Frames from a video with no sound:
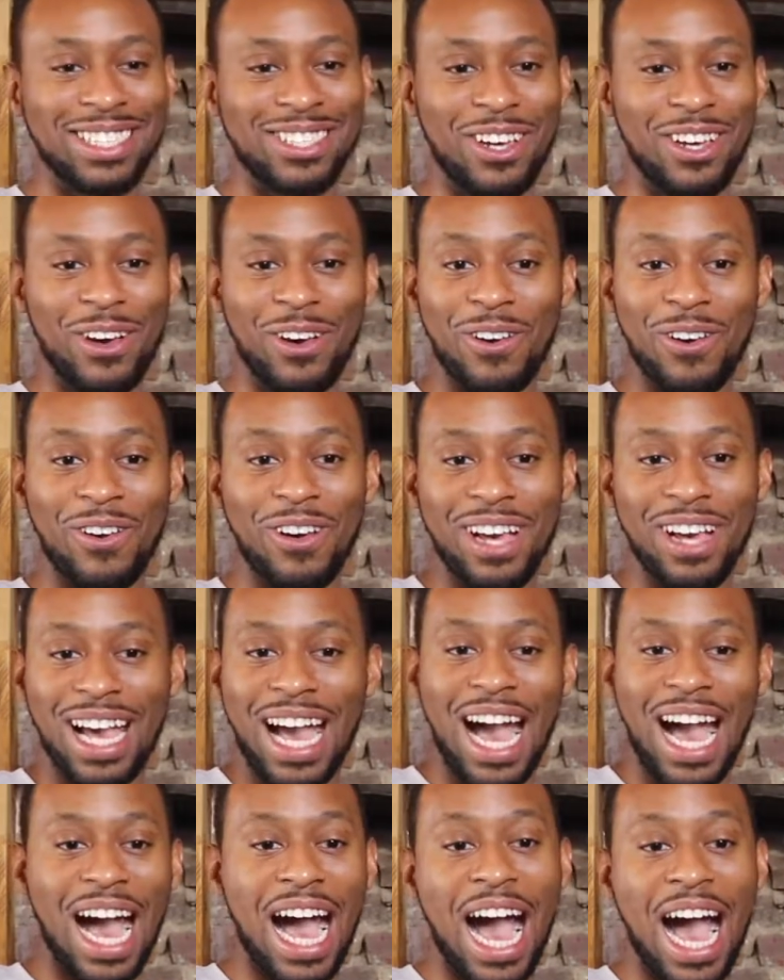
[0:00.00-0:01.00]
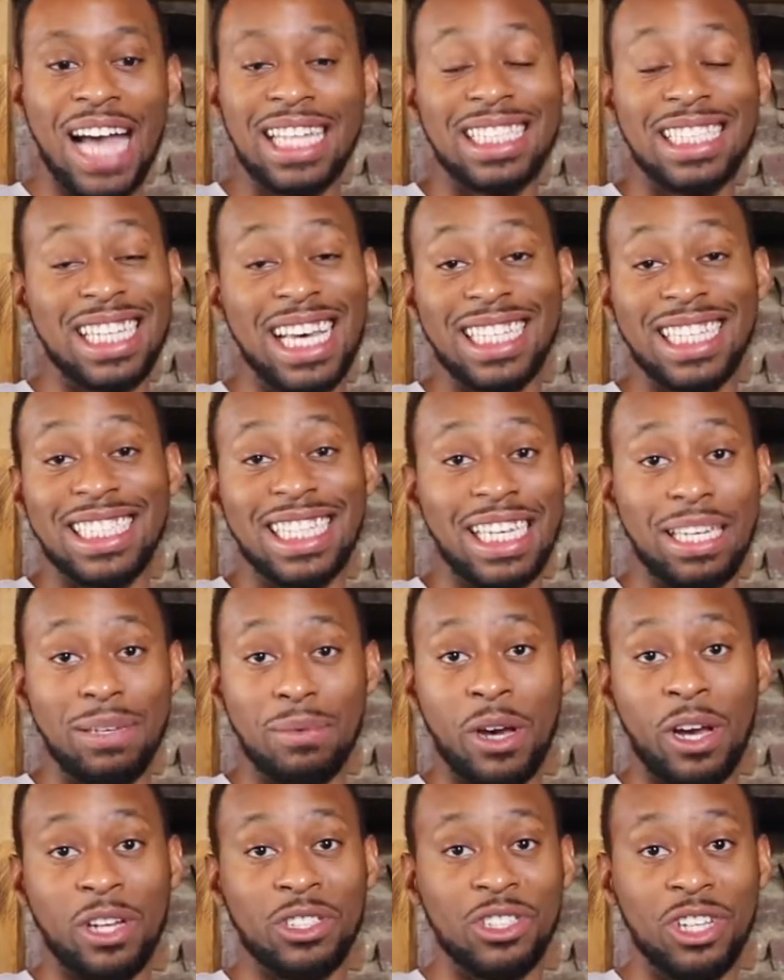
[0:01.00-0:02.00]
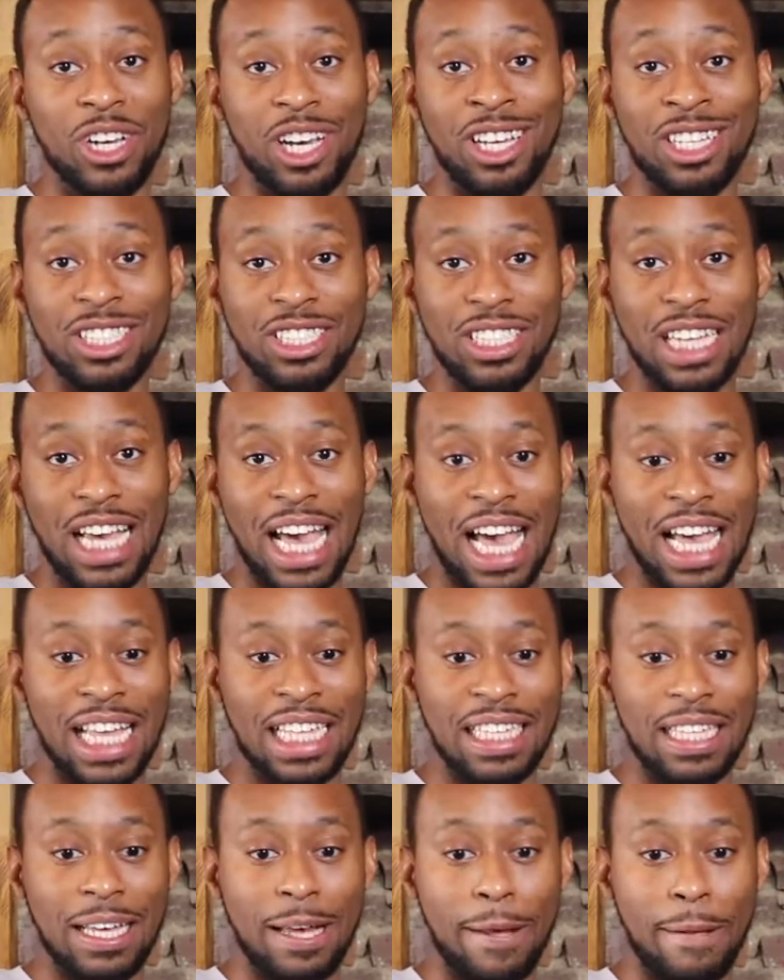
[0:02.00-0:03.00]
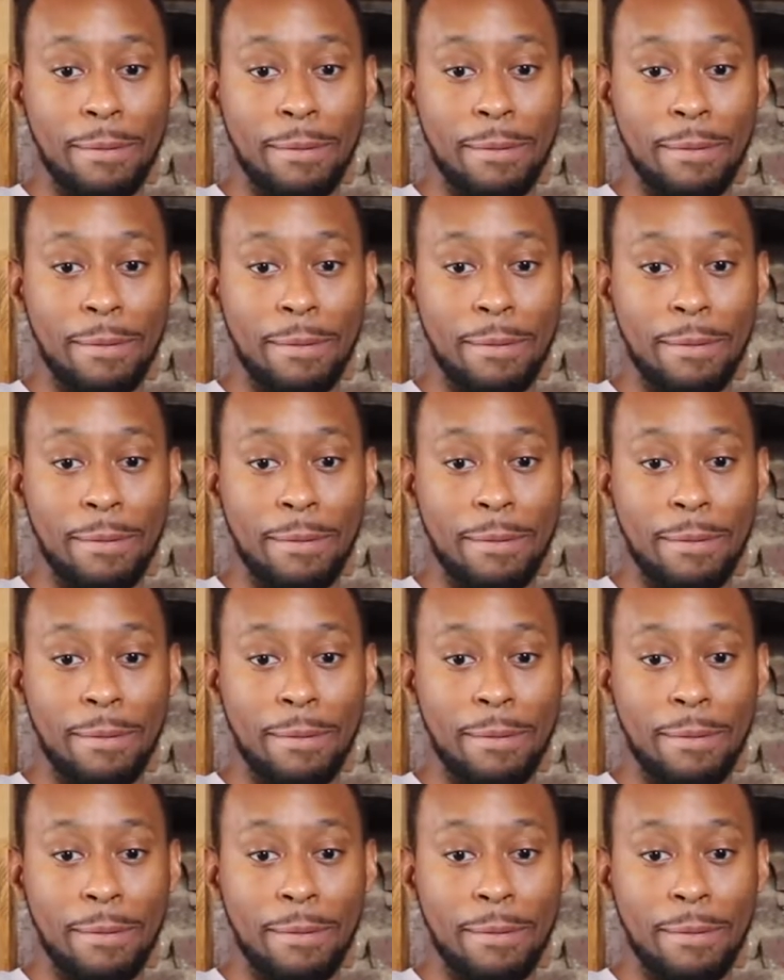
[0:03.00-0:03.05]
So I decided to keep going to church, and